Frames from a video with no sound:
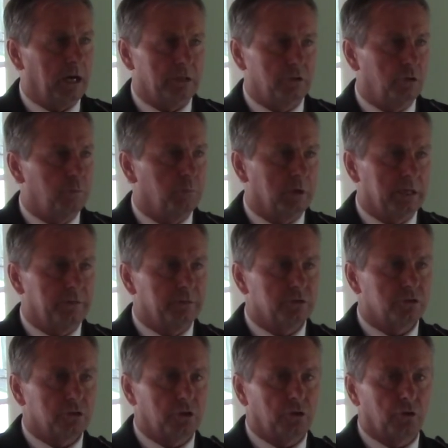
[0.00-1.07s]
I do believe
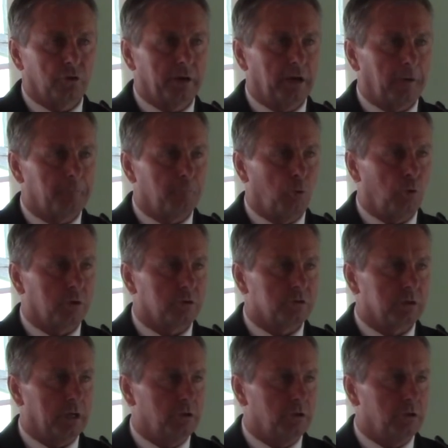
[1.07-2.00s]
in securing our borders.